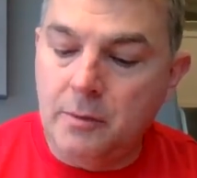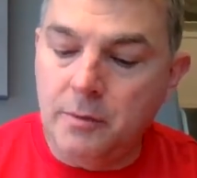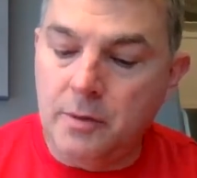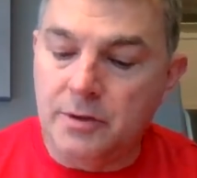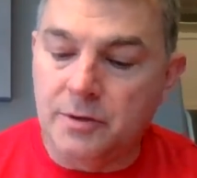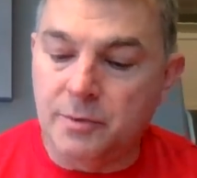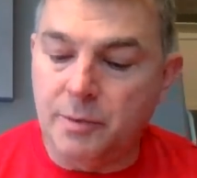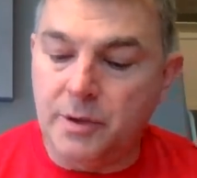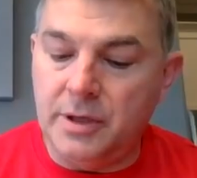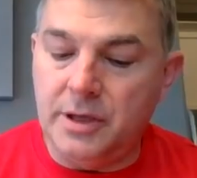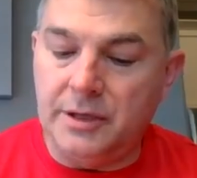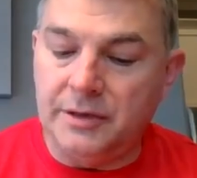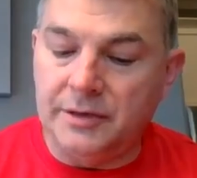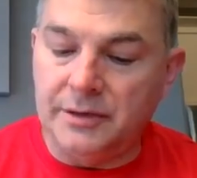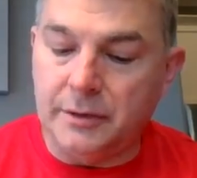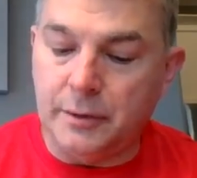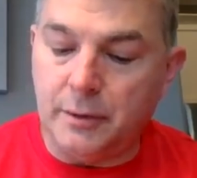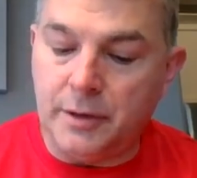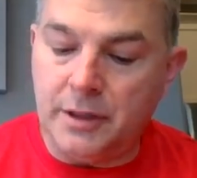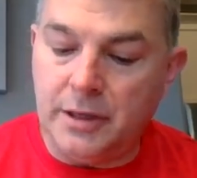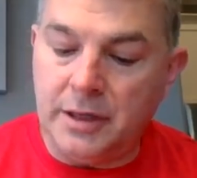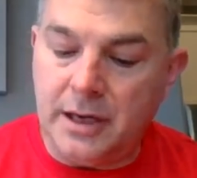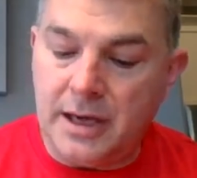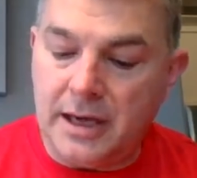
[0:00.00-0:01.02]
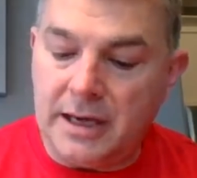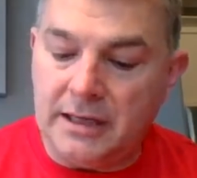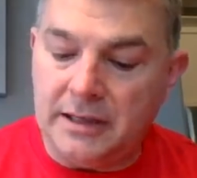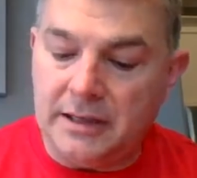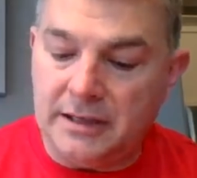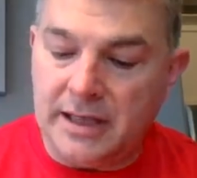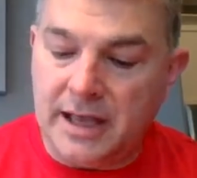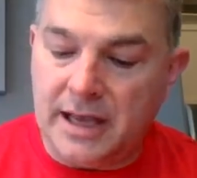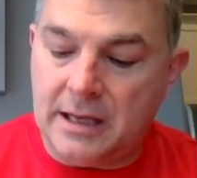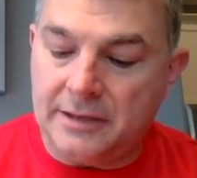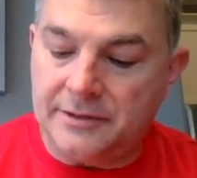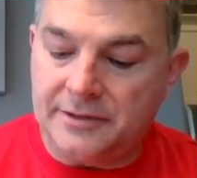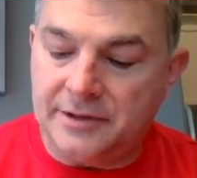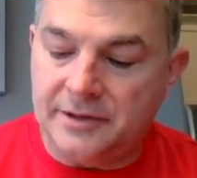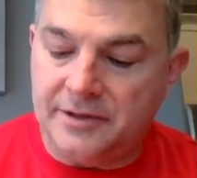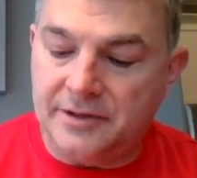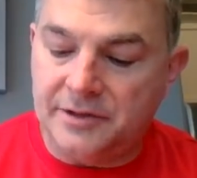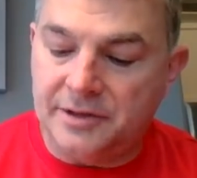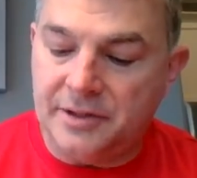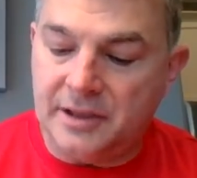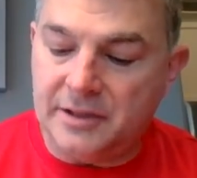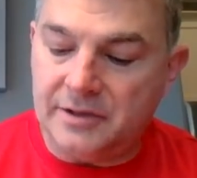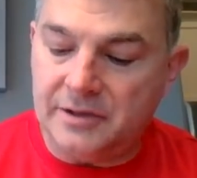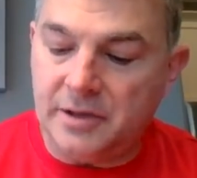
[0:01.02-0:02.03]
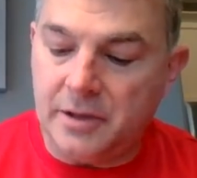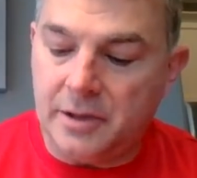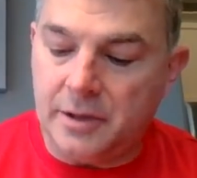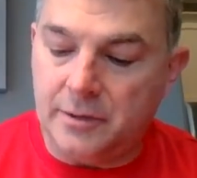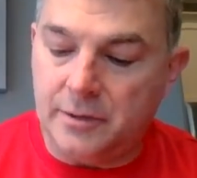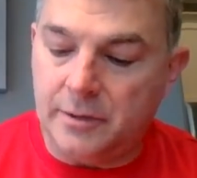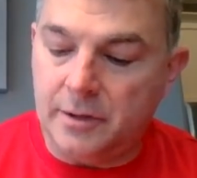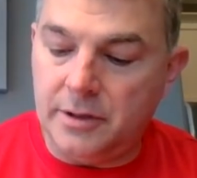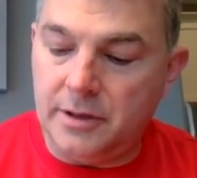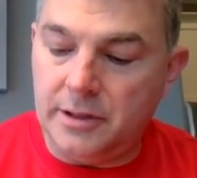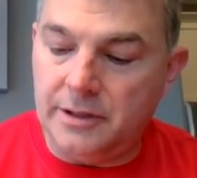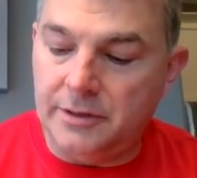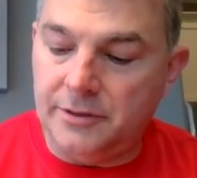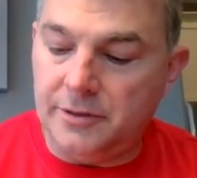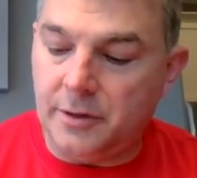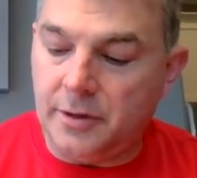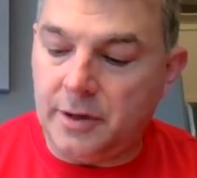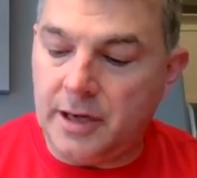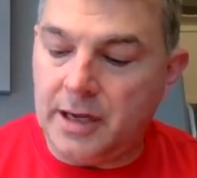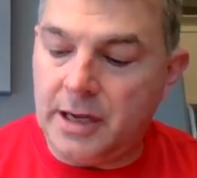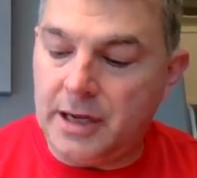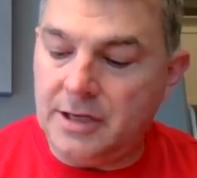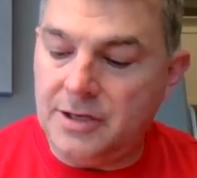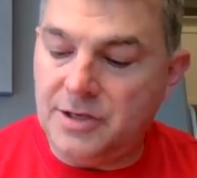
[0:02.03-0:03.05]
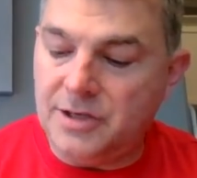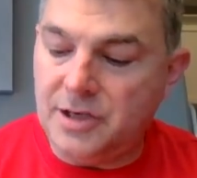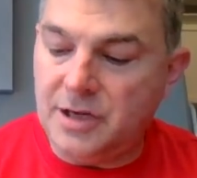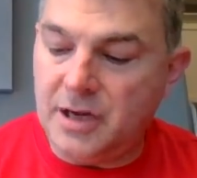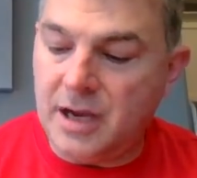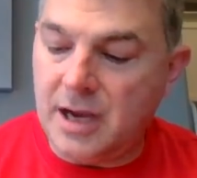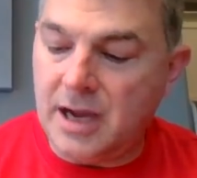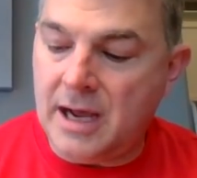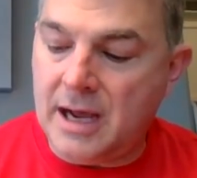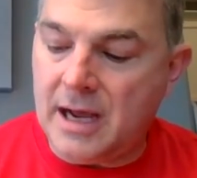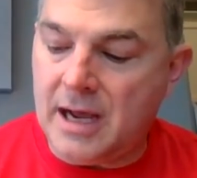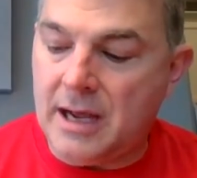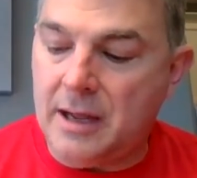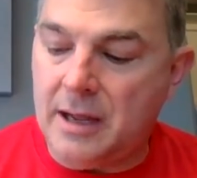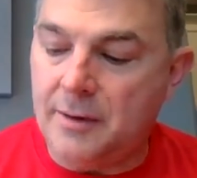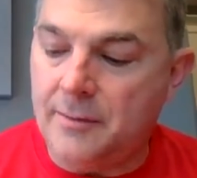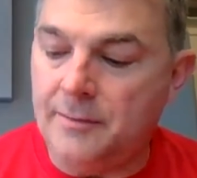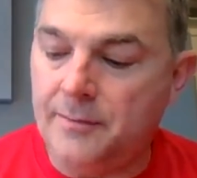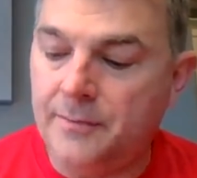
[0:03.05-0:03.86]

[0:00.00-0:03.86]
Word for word: which means 39,600 is our AGI.